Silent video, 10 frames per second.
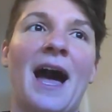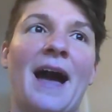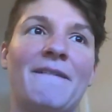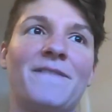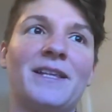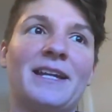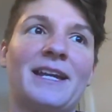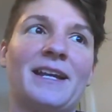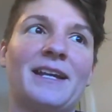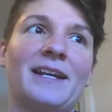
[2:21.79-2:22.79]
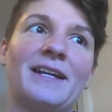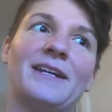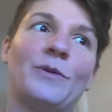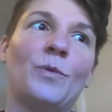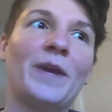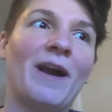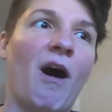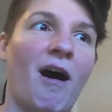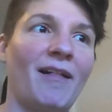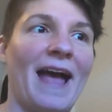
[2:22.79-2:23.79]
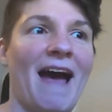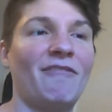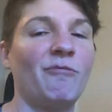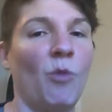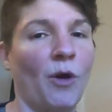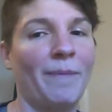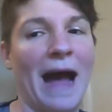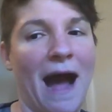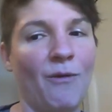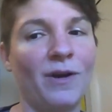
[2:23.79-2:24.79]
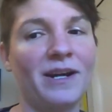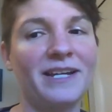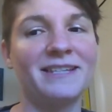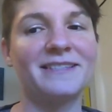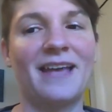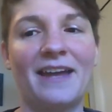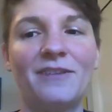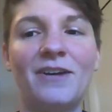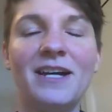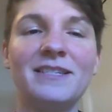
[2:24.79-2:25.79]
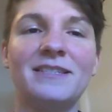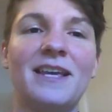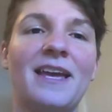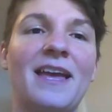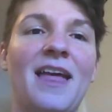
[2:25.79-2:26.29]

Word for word: I feel like we all have more power inside of us